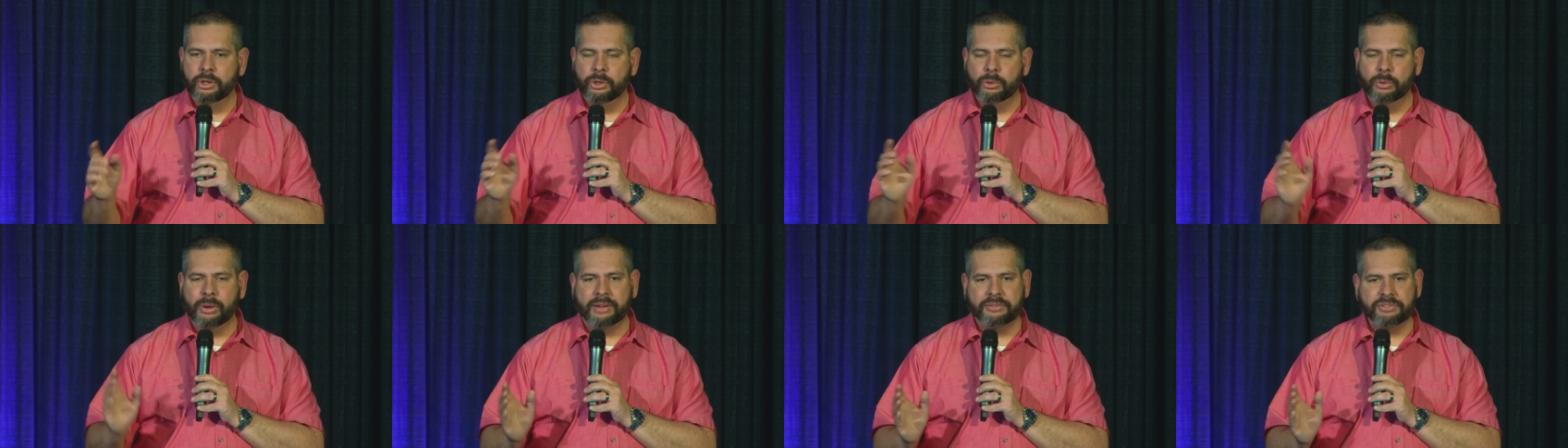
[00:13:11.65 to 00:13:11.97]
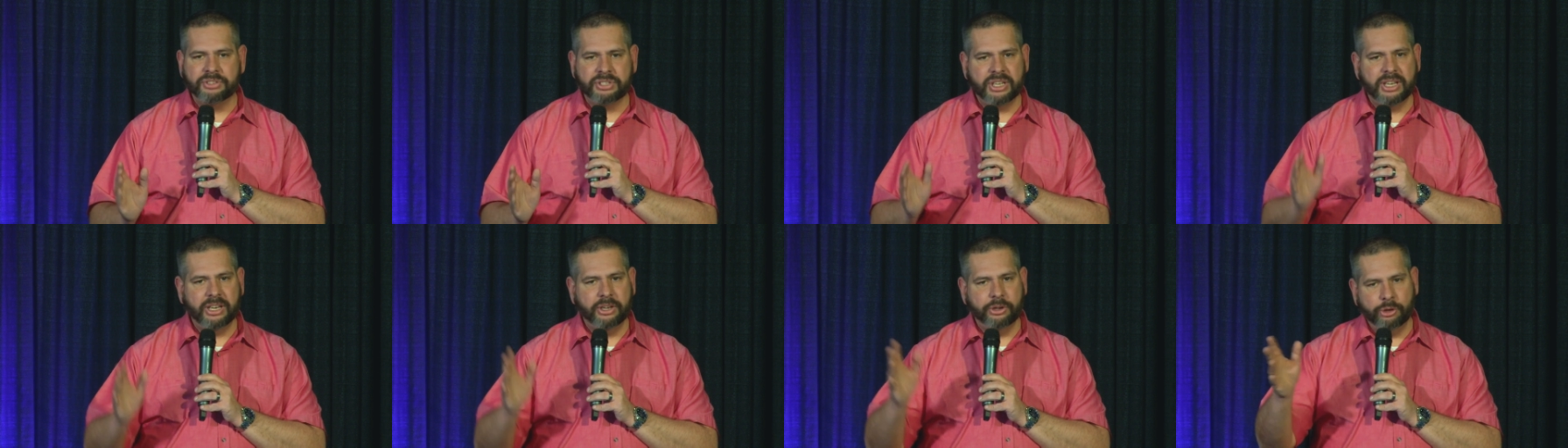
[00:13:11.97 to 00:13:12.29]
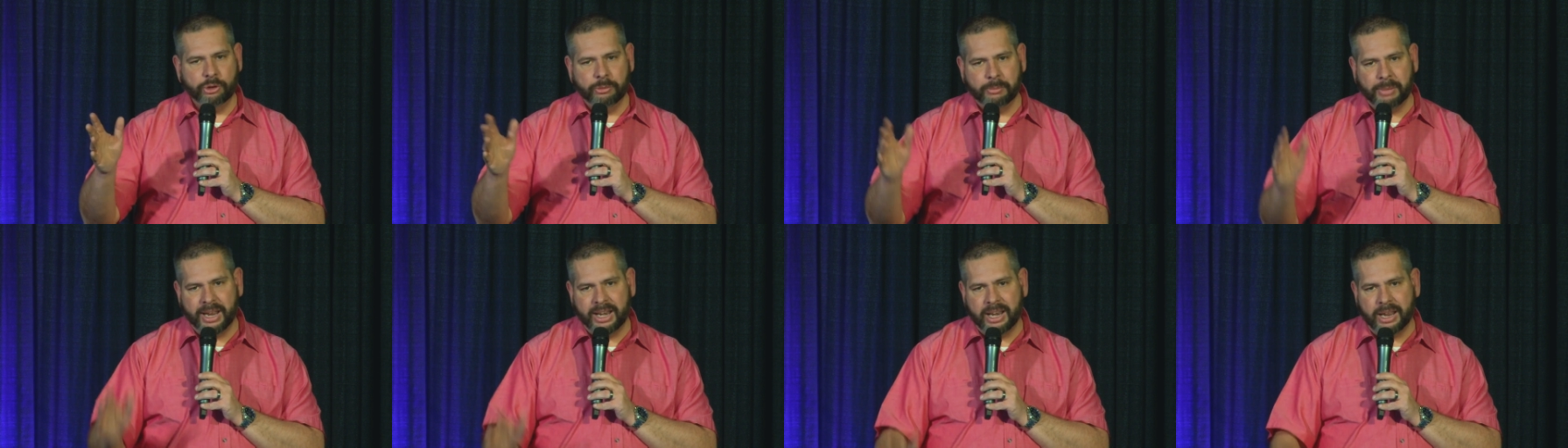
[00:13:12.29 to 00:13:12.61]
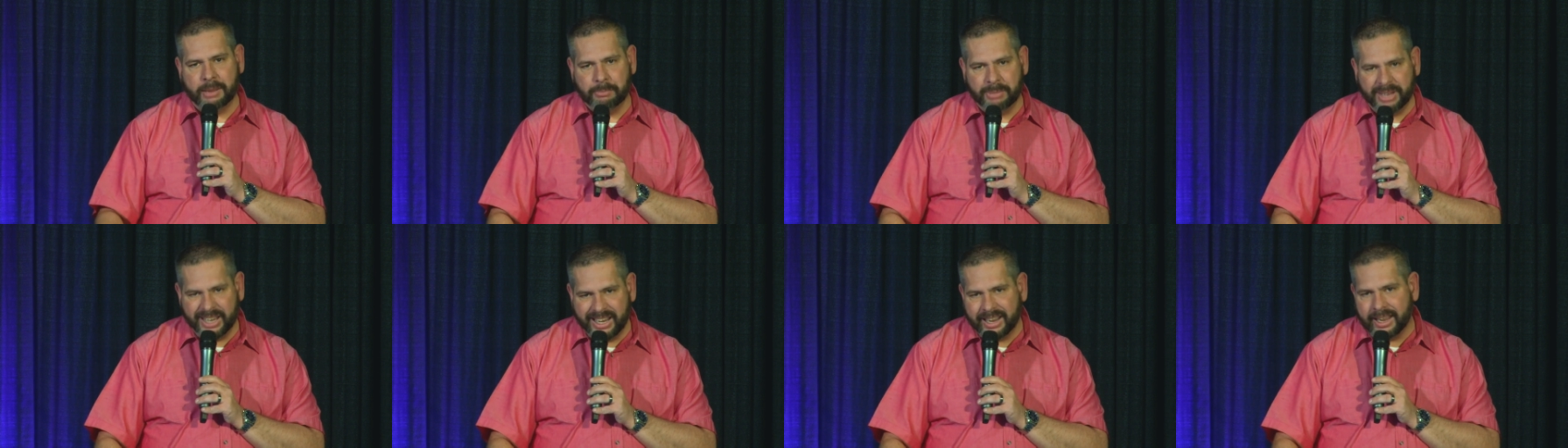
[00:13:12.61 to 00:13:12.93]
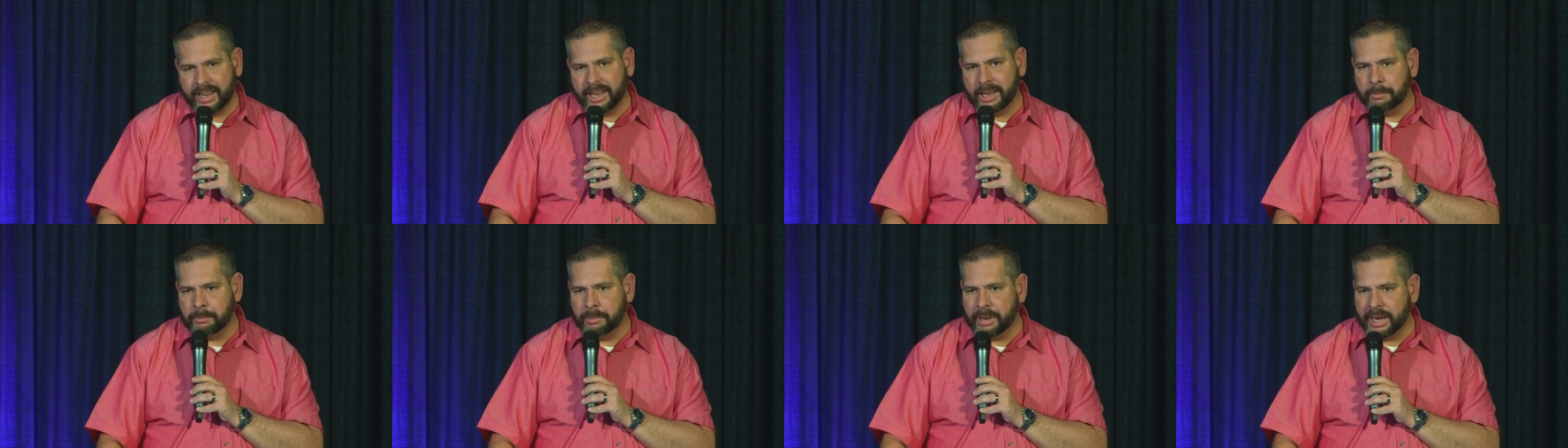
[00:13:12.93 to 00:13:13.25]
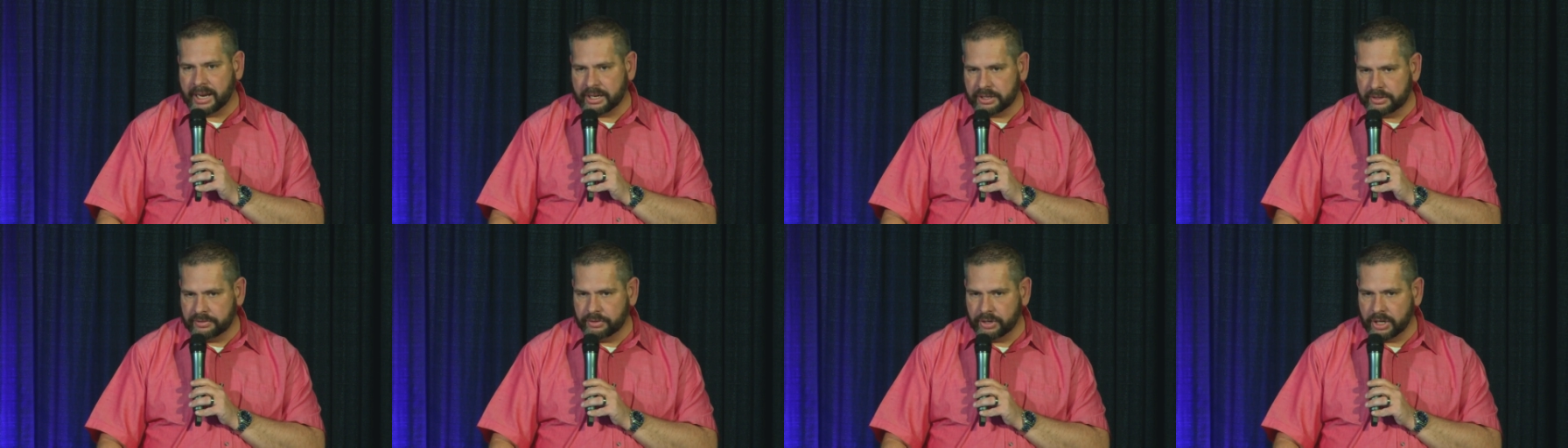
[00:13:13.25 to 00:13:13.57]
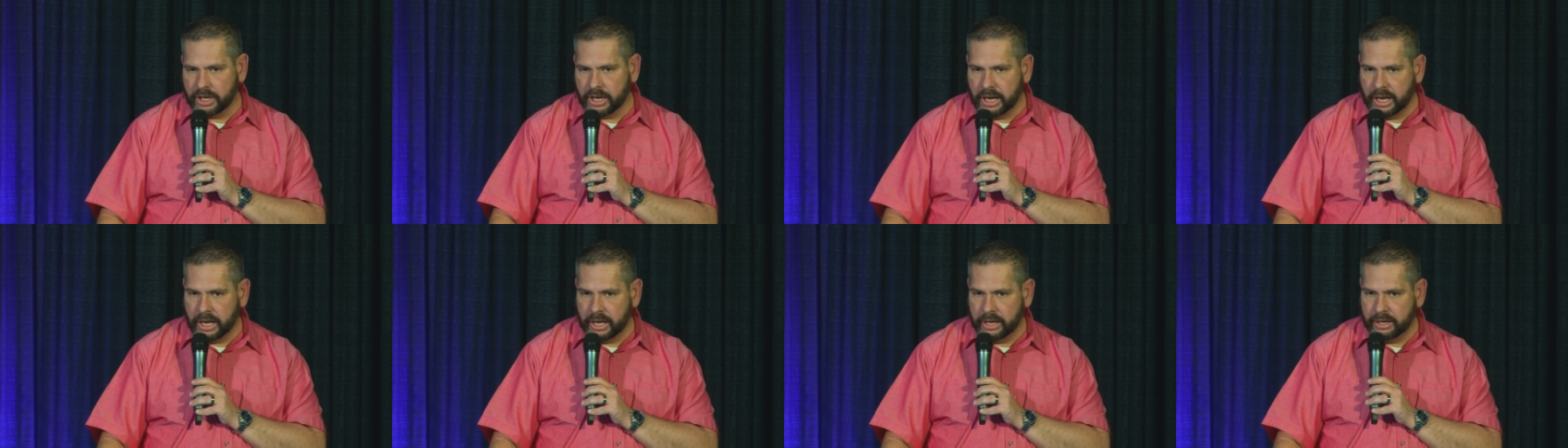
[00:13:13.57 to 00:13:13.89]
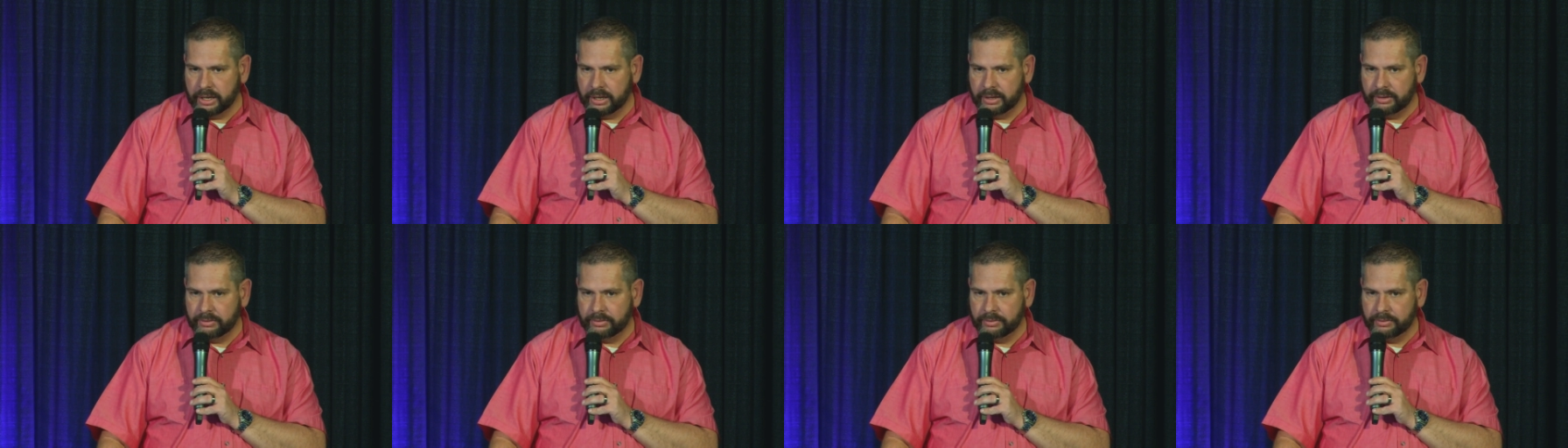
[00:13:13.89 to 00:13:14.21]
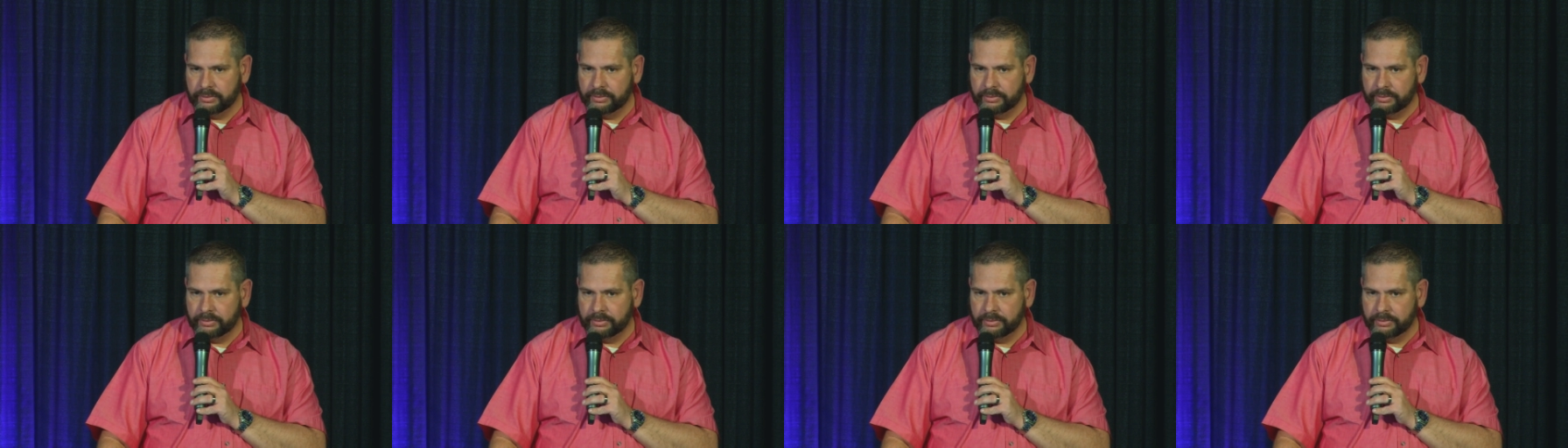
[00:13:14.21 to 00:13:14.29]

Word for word: who I've seen who made a big impact for God.